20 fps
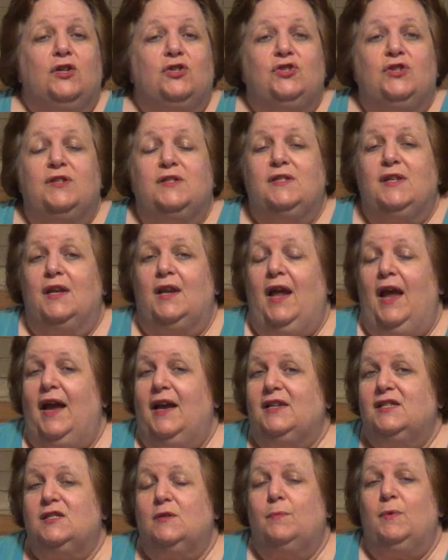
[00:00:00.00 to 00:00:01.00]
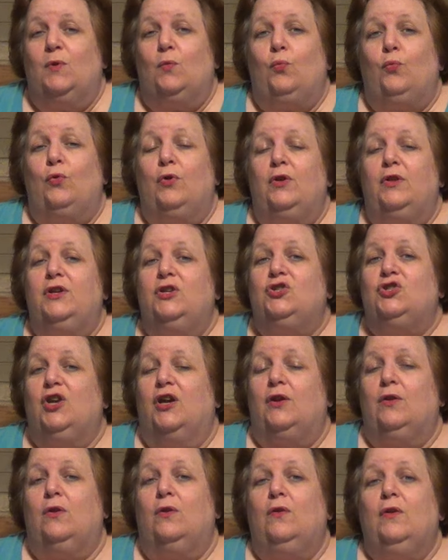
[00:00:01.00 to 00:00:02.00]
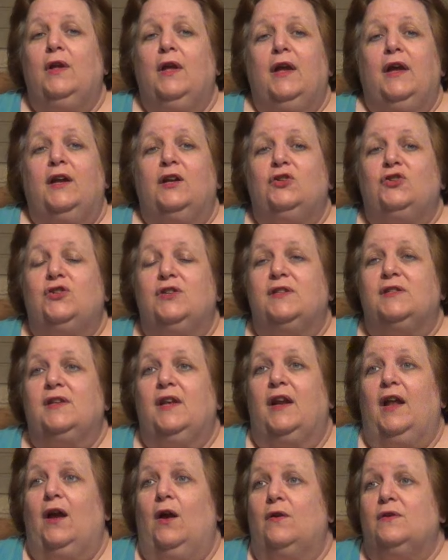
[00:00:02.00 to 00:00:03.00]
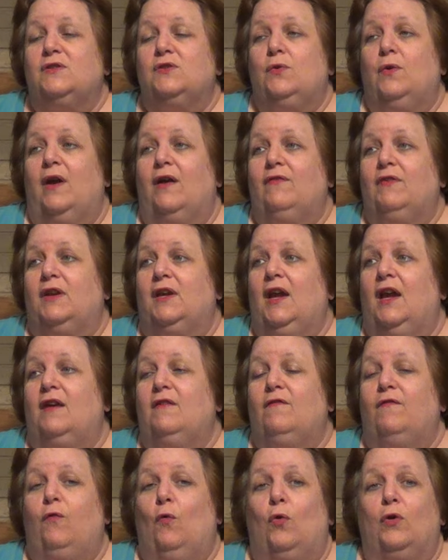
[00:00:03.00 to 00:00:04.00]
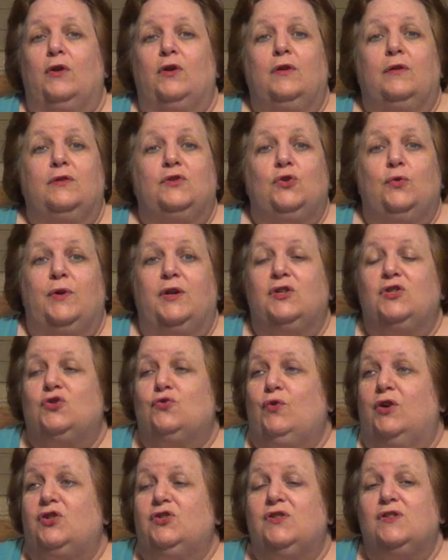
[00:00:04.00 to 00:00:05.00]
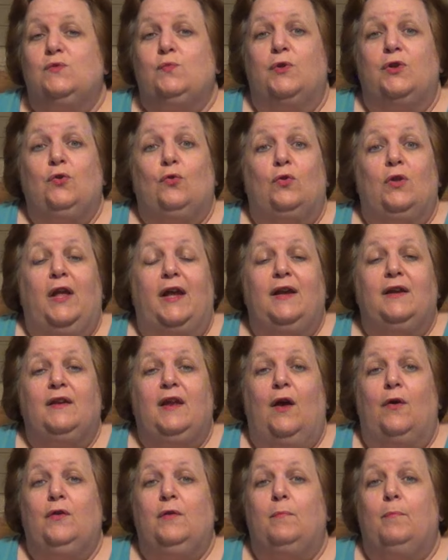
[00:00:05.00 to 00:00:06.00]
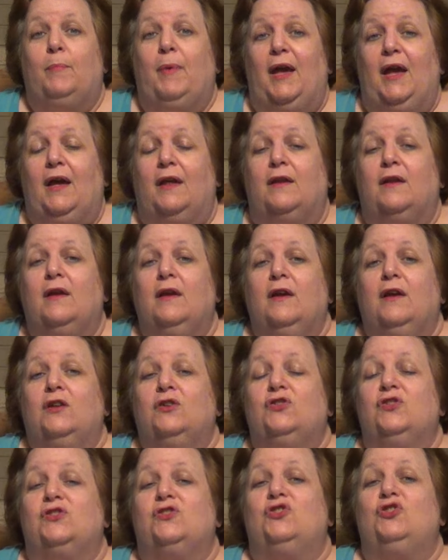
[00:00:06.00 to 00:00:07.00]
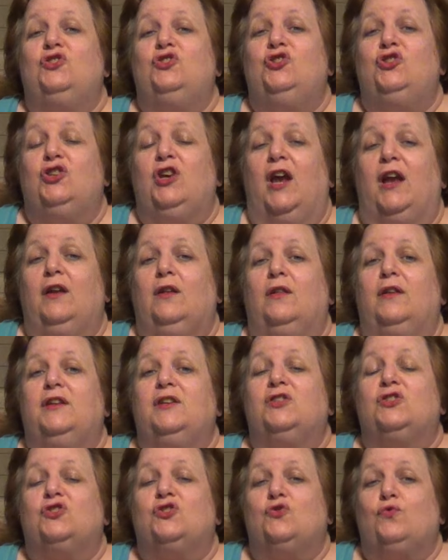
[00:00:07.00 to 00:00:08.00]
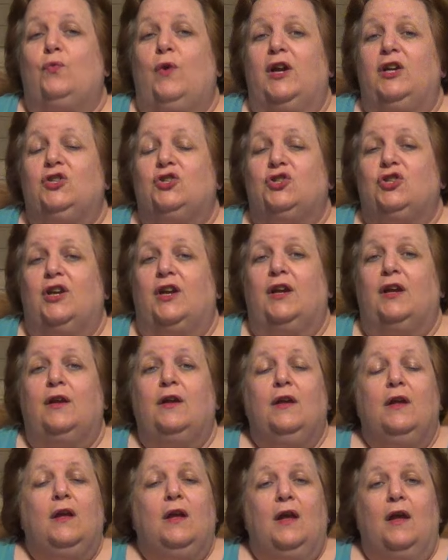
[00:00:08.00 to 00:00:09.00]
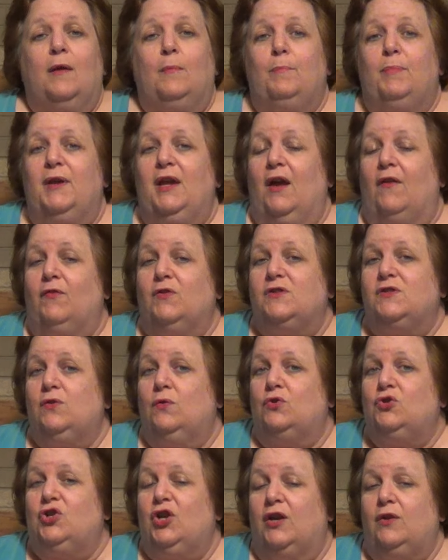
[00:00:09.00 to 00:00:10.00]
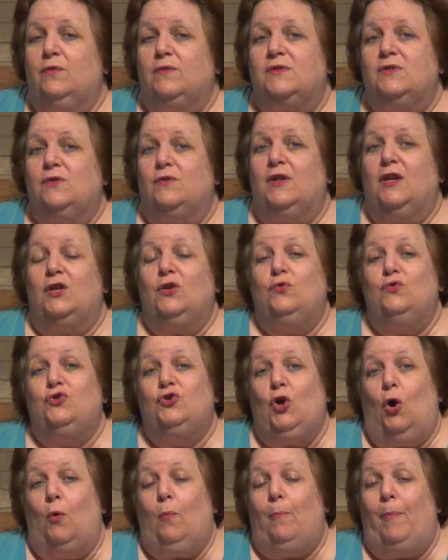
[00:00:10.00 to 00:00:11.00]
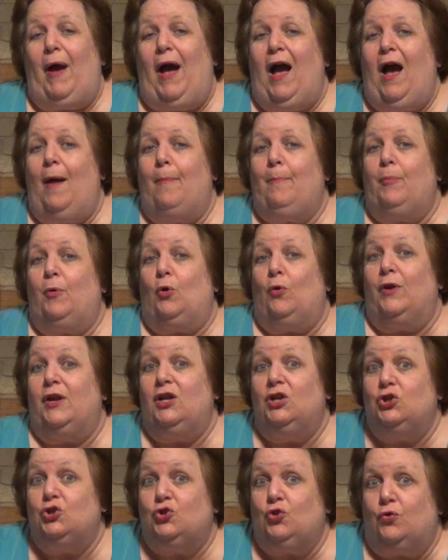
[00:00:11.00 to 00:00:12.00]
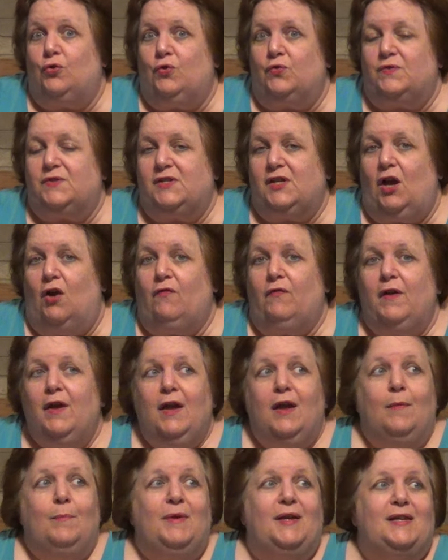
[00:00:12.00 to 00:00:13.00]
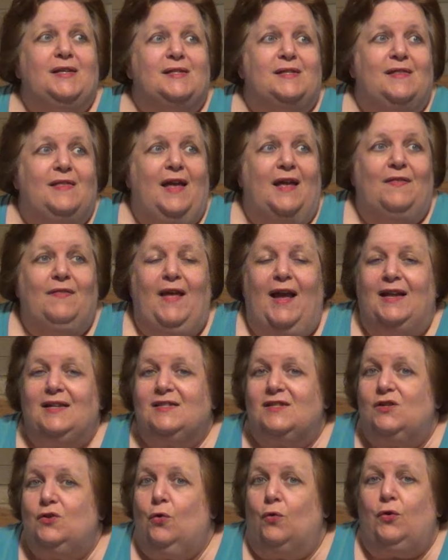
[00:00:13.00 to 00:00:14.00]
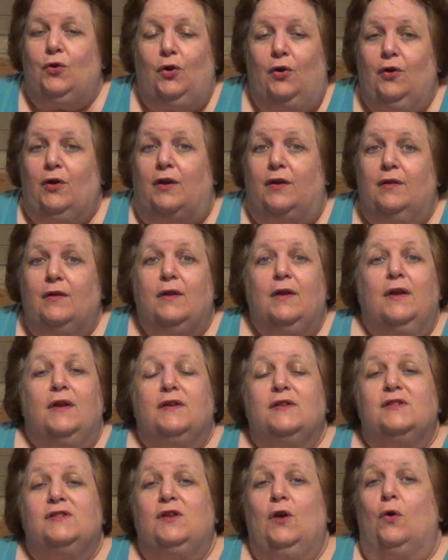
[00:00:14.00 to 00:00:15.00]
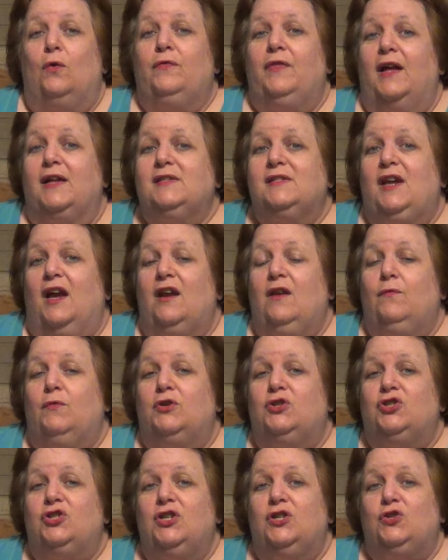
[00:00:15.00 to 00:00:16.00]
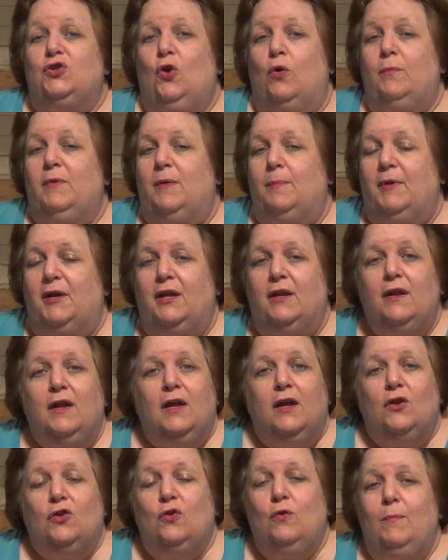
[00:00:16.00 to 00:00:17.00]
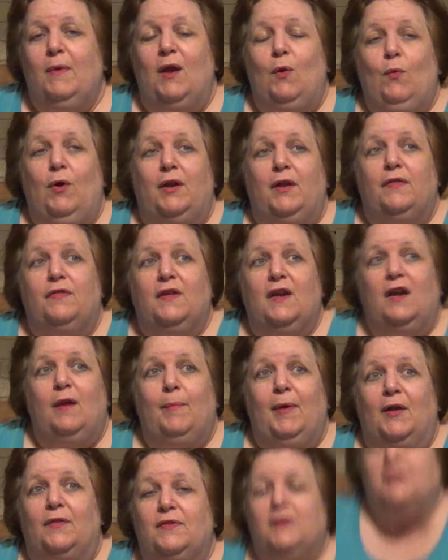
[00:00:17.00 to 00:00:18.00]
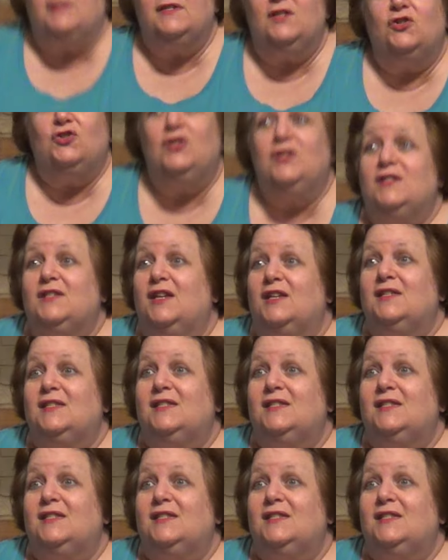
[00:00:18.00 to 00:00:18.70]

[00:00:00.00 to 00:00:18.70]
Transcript: She said it has to be really gentle. And she said, I also advocate for doing stretches when you're laying down in bed. Just gently stretching and be ever so gentle so that you don't pop or injure yourself, because then that's no good. So that's kind of what she told me, but you may want to think about this. And she said,